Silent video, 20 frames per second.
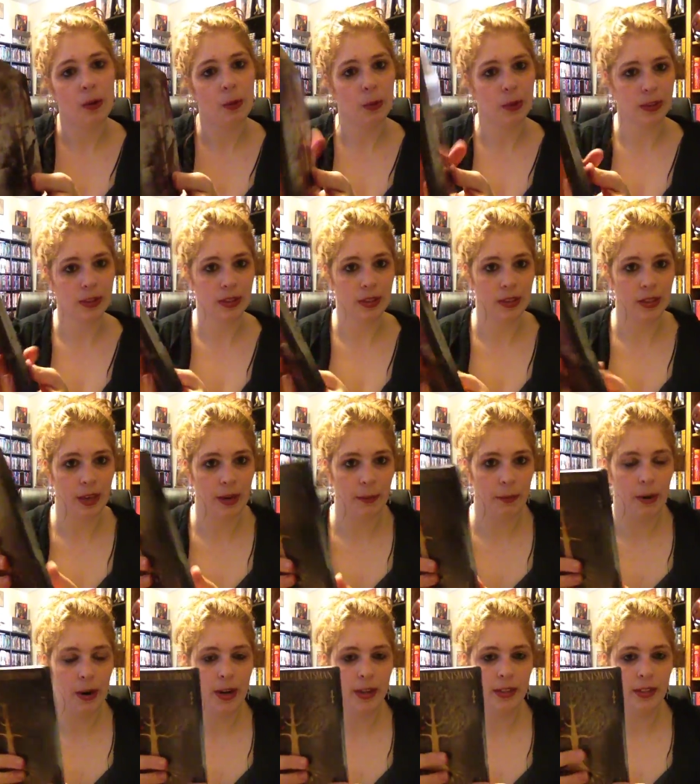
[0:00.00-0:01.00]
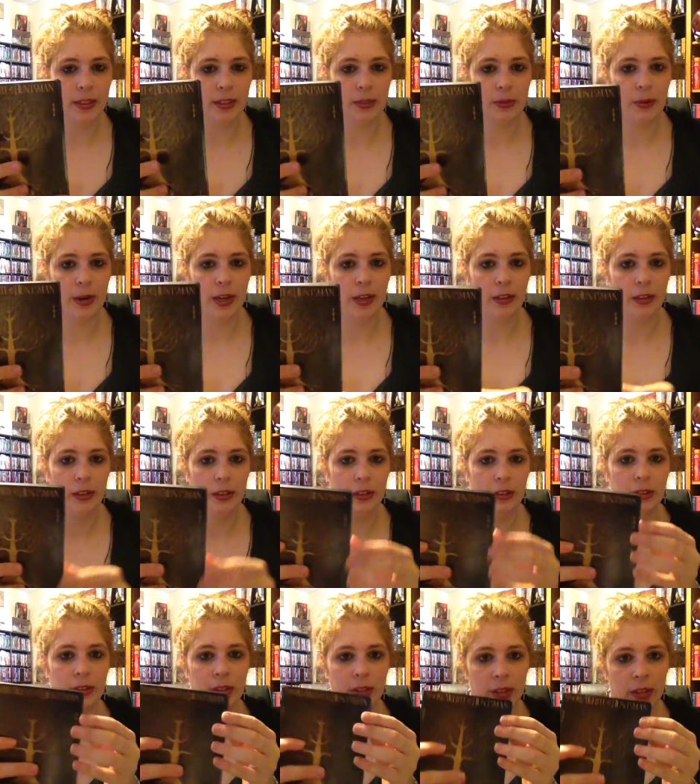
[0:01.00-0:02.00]
was the same price as the
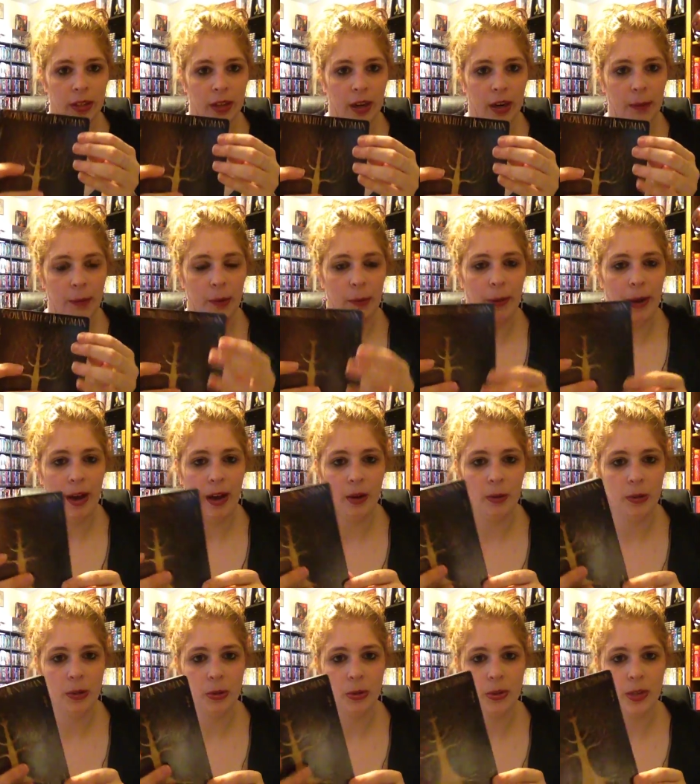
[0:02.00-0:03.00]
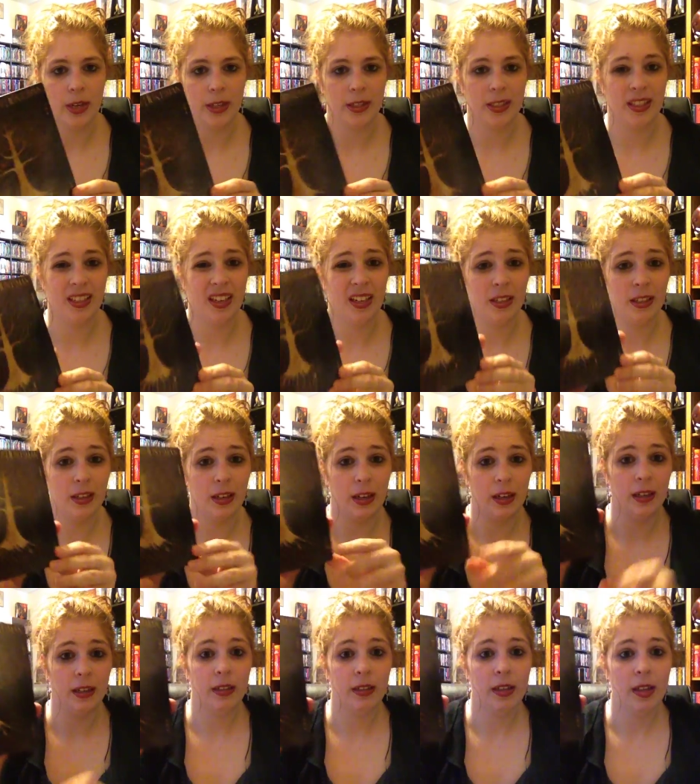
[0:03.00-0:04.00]
regular combo pack, which was
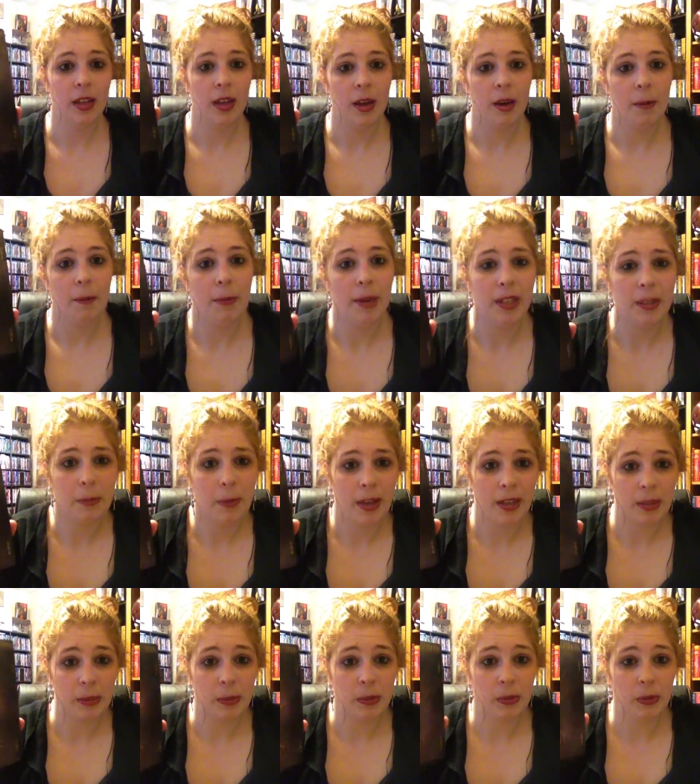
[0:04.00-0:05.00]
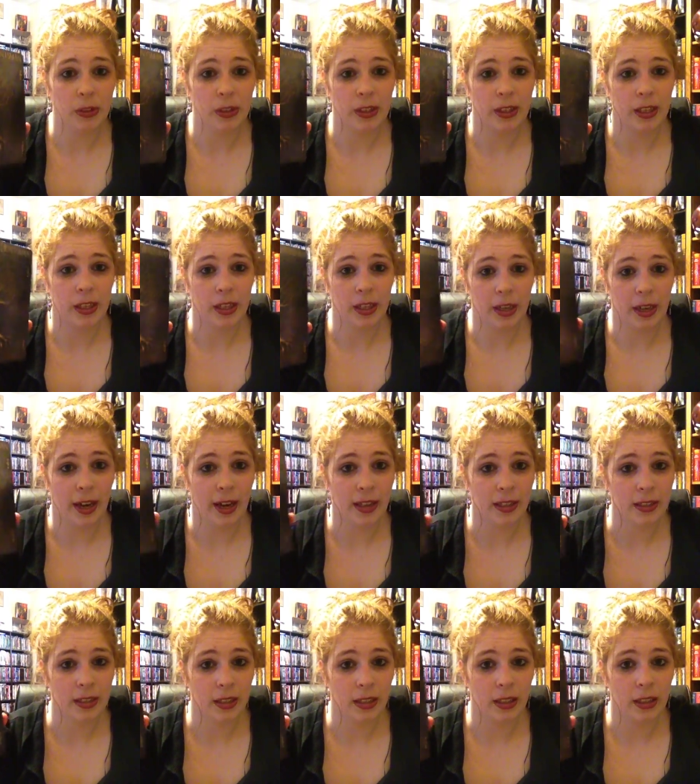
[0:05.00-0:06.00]
$19.99. Best Buy has been really kicking
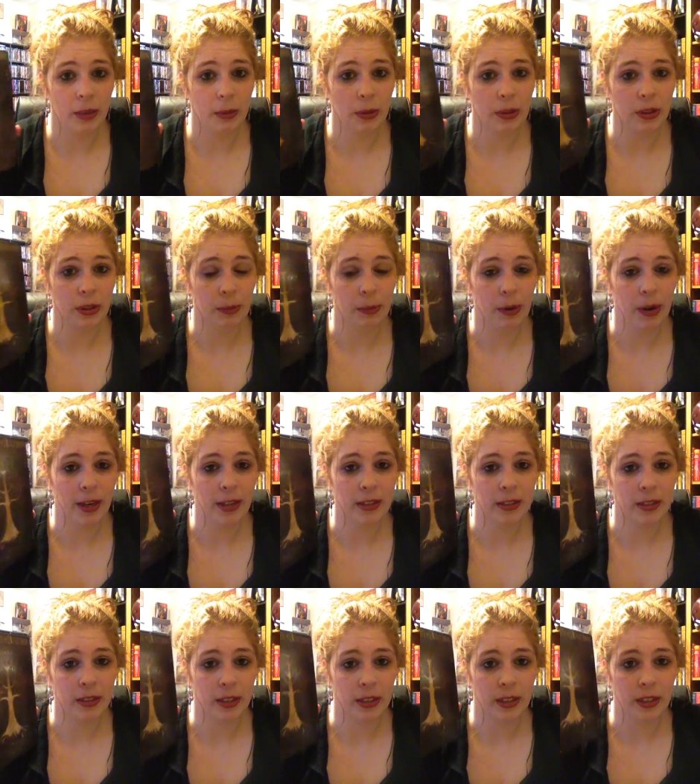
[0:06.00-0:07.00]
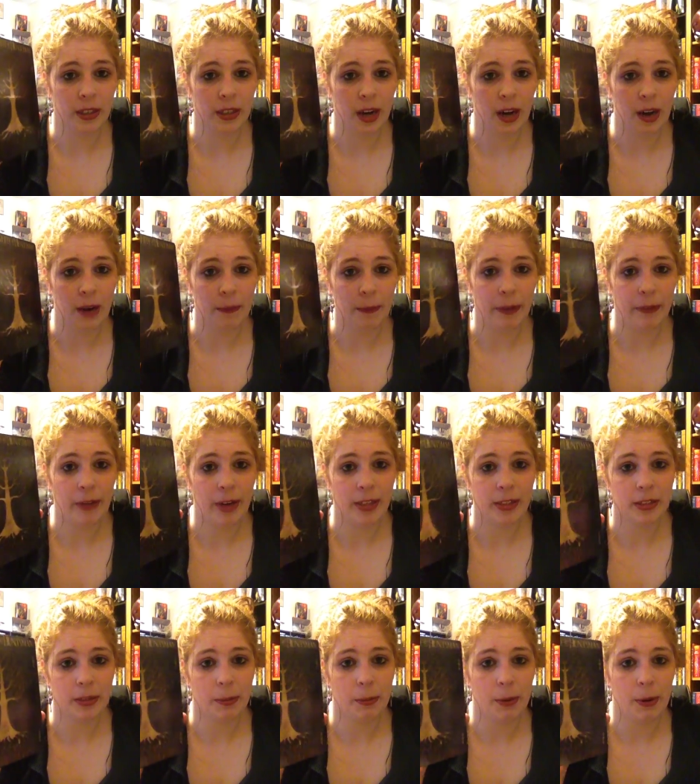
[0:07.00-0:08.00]
ass lately with their pricing. Um, they've
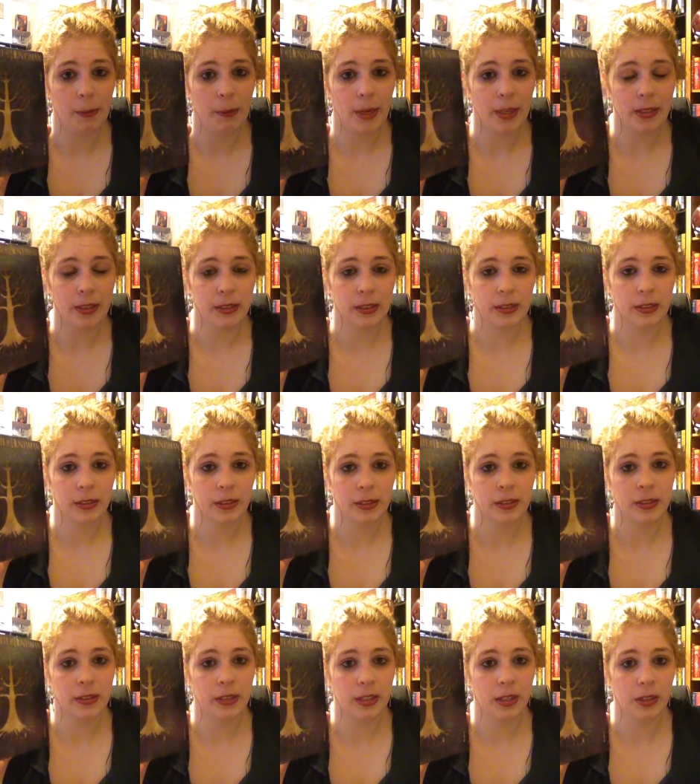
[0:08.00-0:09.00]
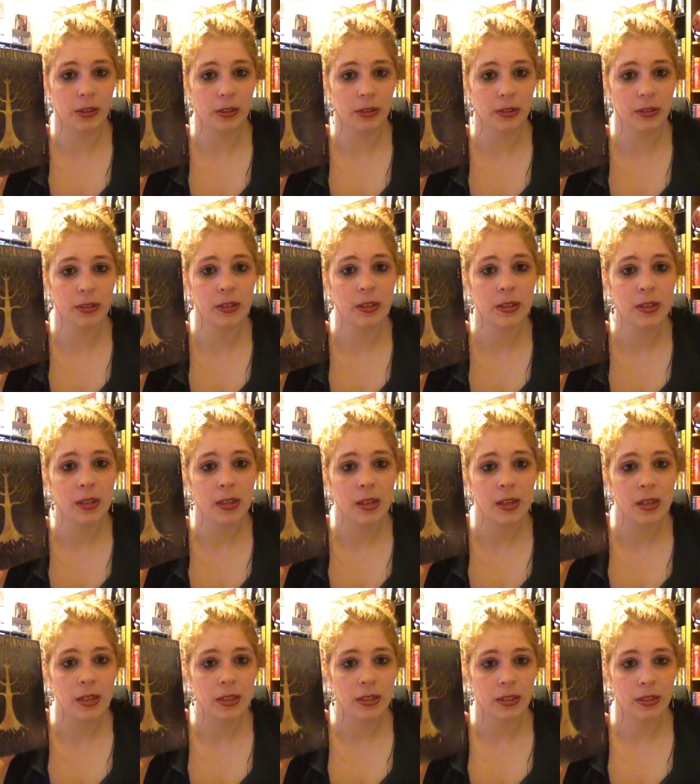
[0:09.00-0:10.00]
had some amazing deals.
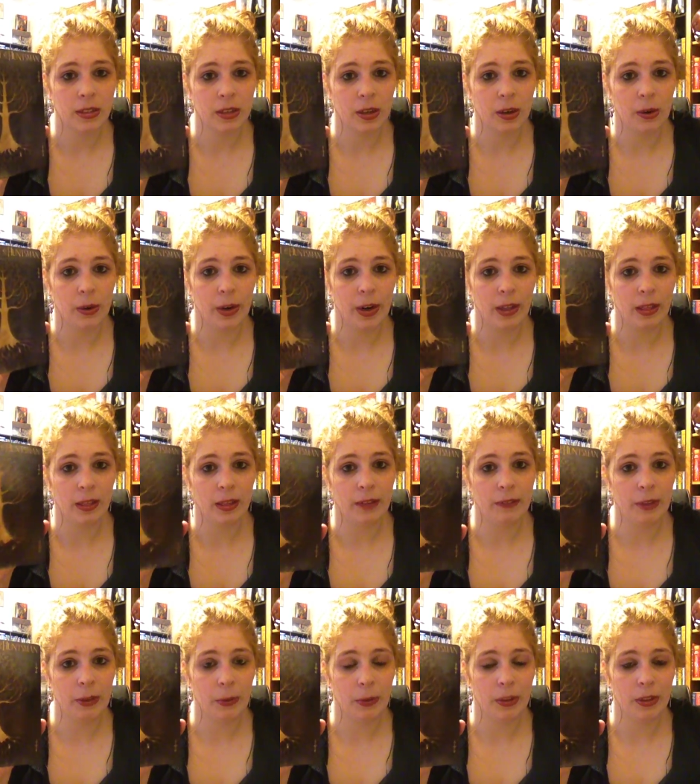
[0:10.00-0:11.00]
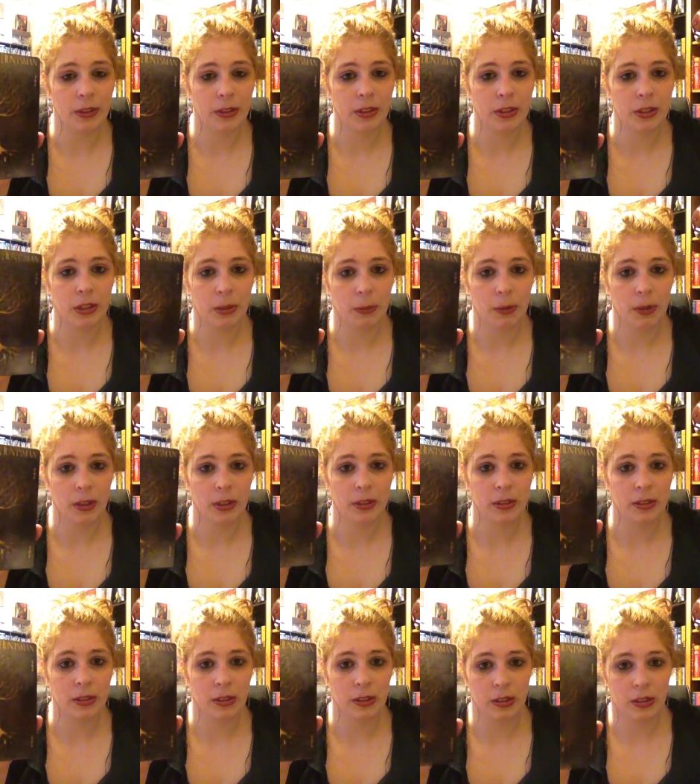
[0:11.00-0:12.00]
So, and I love it when their
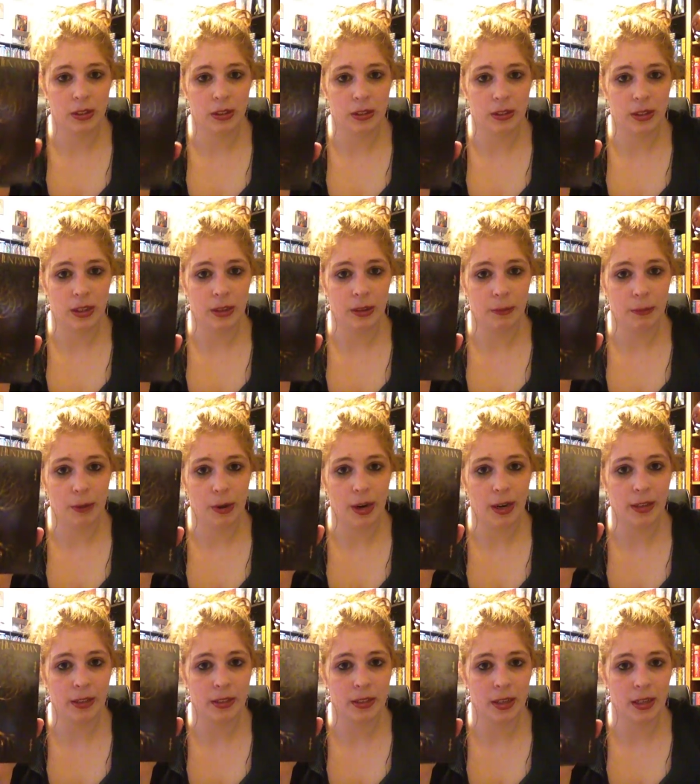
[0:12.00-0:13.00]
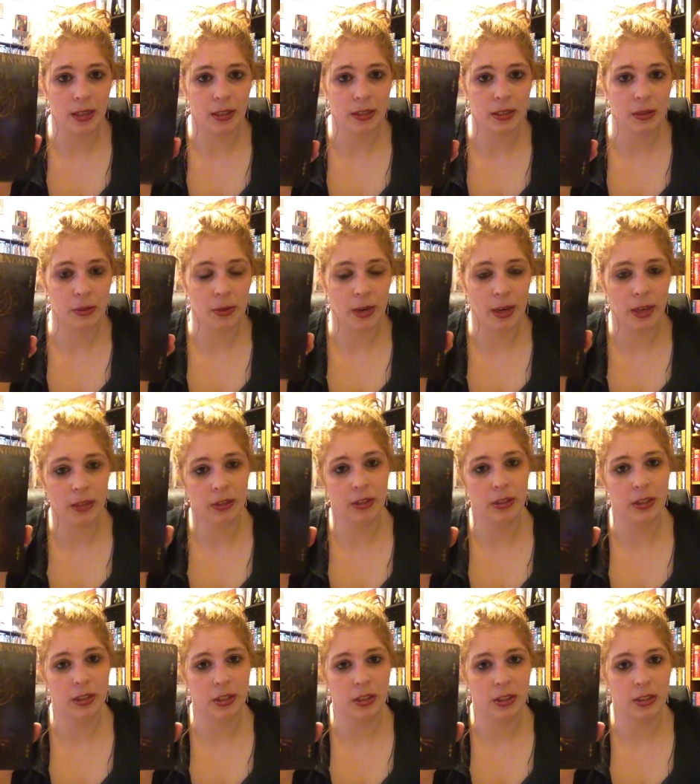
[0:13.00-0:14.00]
steelbooks are the same price as the regular
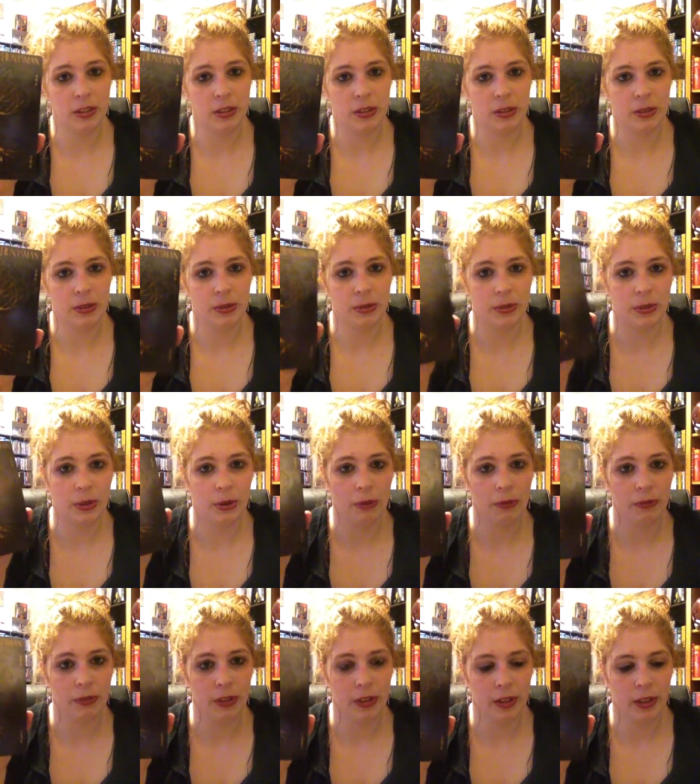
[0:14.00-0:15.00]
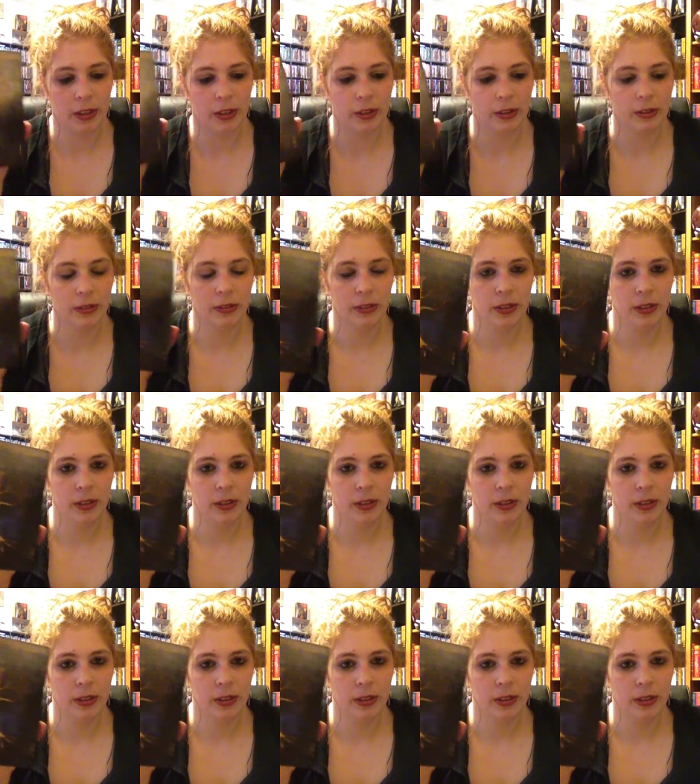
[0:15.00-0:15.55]
edition, so you don't feel like you're,